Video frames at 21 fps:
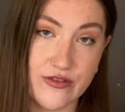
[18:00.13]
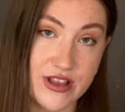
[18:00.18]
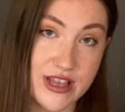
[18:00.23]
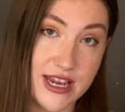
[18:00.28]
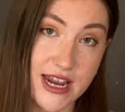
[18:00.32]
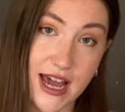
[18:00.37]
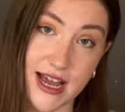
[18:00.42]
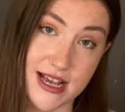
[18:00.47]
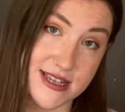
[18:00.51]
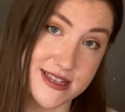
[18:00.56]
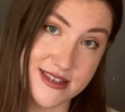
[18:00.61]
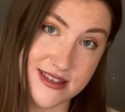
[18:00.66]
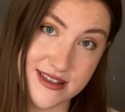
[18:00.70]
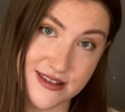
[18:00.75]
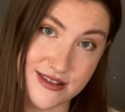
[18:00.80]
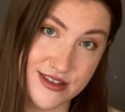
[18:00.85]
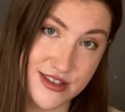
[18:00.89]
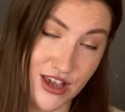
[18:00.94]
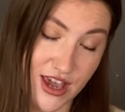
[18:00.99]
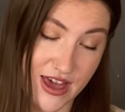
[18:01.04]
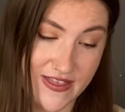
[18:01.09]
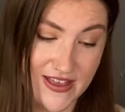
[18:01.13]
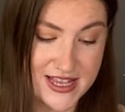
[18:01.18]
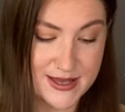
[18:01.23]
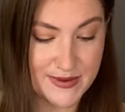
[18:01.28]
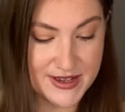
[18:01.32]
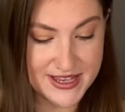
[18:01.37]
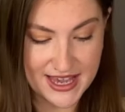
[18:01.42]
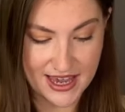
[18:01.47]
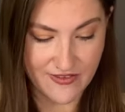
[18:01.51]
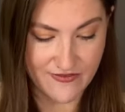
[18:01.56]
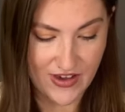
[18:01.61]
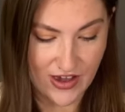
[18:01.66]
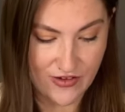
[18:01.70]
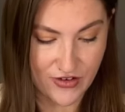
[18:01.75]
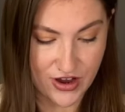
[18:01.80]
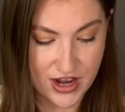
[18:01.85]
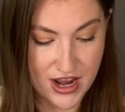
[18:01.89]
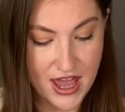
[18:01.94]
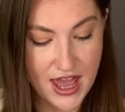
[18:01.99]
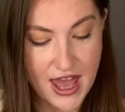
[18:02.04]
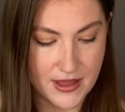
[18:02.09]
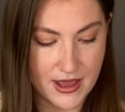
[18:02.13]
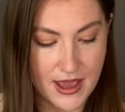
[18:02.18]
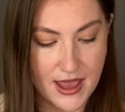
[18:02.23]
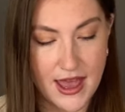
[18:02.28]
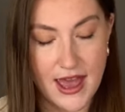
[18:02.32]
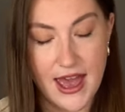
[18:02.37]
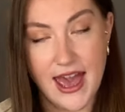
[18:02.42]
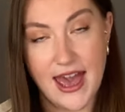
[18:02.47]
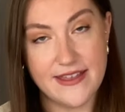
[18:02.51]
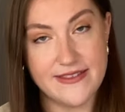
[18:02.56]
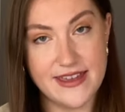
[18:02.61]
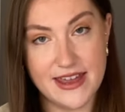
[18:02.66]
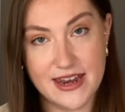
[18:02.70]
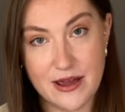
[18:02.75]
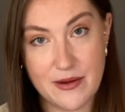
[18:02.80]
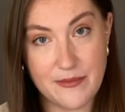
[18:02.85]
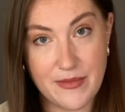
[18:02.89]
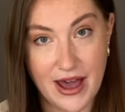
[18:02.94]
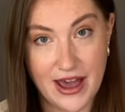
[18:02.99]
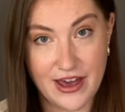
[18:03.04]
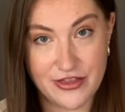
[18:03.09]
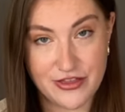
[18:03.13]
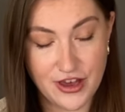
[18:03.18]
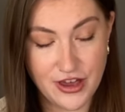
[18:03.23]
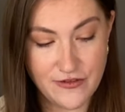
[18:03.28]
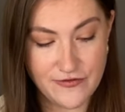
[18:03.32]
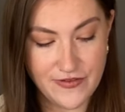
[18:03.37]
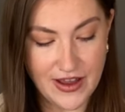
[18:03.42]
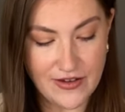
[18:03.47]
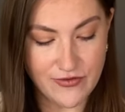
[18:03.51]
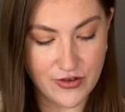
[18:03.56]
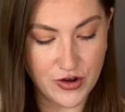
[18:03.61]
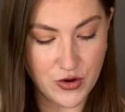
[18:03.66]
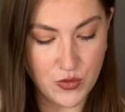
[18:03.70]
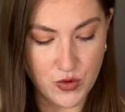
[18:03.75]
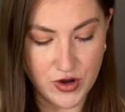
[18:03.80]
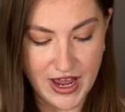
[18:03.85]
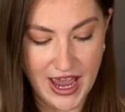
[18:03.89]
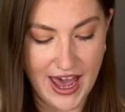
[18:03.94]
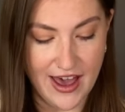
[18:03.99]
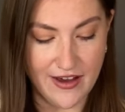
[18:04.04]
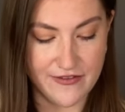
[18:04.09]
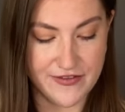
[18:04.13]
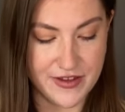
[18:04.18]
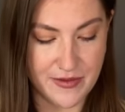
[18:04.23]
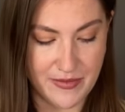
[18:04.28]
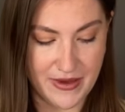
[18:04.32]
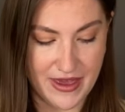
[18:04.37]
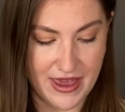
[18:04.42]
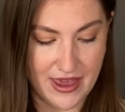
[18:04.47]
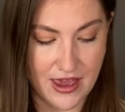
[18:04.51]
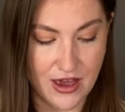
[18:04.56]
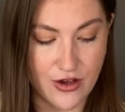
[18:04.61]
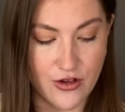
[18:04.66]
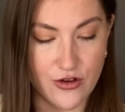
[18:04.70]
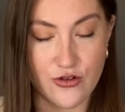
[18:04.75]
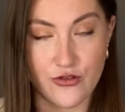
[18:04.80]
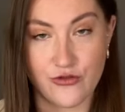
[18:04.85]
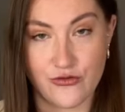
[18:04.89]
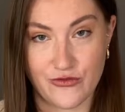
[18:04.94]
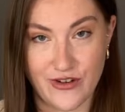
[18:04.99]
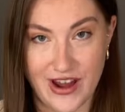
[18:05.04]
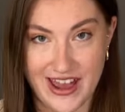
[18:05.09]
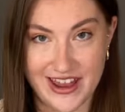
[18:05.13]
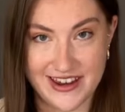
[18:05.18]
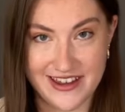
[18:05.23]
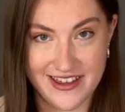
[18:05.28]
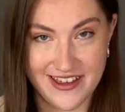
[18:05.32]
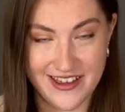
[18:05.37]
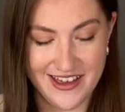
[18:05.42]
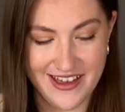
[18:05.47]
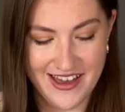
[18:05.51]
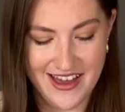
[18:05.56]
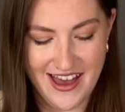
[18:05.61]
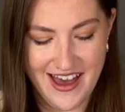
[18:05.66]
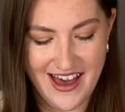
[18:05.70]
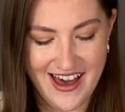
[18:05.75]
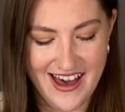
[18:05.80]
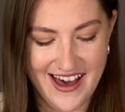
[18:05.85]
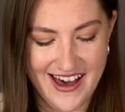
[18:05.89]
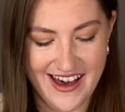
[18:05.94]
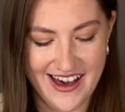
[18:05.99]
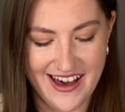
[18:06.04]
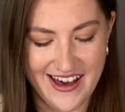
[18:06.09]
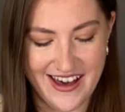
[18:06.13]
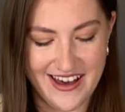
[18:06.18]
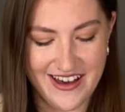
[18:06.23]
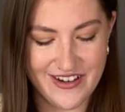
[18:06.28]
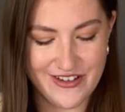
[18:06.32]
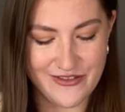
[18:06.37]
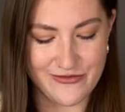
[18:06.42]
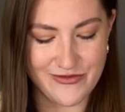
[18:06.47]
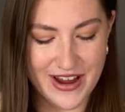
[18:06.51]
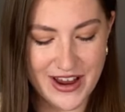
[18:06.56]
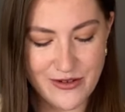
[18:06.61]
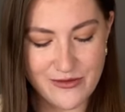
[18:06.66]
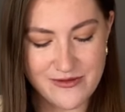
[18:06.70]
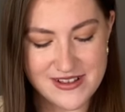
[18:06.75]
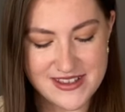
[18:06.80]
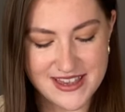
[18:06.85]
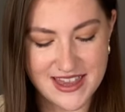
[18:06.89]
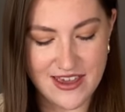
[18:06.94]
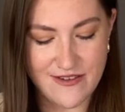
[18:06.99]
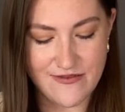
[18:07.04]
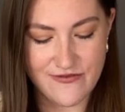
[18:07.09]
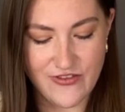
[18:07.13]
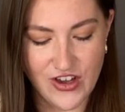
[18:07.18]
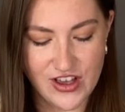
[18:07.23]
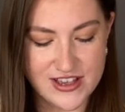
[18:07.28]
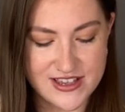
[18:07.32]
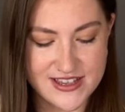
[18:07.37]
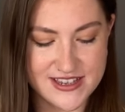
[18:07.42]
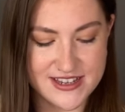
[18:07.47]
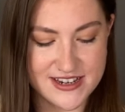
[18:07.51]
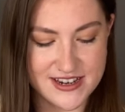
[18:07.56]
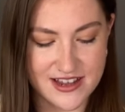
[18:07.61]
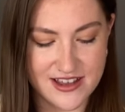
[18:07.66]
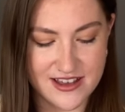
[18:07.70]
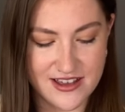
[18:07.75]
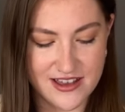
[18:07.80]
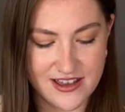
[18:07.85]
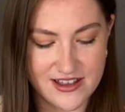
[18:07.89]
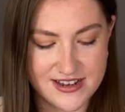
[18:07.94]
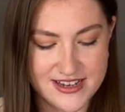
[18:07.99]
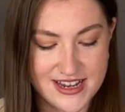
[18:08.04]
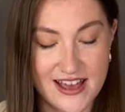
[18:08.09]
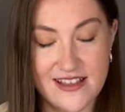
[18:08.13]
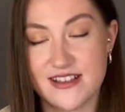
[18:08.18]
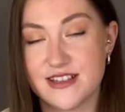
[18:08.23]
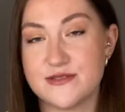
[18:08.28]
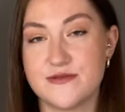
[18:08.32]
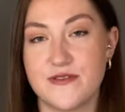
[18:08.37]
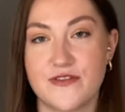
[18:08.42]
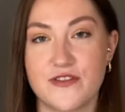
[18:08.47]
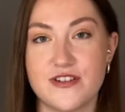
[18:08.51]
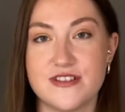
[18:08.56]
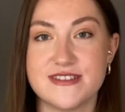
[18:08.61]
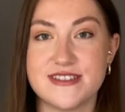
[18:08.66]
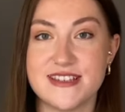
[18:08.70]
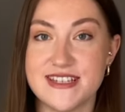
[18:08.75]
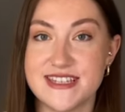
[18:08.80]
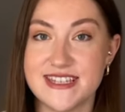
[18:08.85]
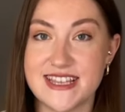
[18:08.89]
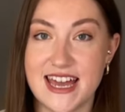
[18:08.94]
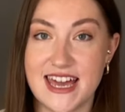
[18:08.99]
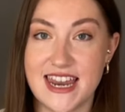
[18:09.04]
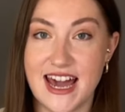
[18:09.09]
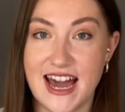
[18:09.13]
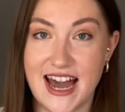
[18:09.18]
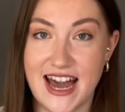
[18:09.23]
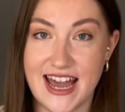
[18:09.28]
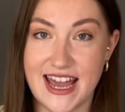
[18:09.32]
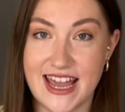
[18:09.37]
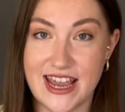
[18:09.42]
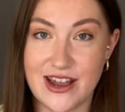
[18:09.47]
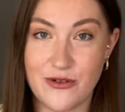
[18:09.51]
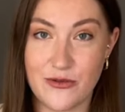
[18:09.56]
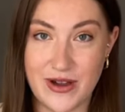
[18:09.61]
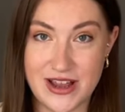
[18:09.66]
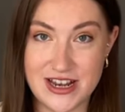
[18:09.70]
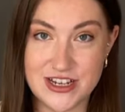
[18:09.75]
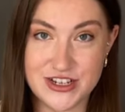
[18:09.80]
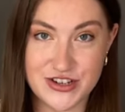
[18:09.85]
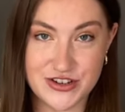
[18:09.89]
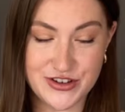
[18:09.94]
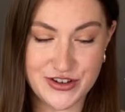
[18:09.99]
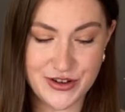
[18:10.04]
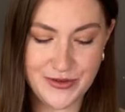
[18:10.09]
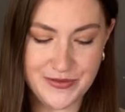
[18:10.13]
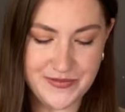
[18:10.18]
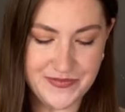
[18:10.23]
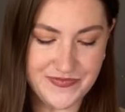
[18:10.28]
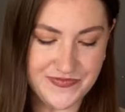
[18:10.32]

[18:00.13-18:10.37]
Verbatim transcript: really nice. So yeah, that's my second favorite. And then my third favorite would have to be Red. Uh, Red was the first Taylor Swift concert that I went to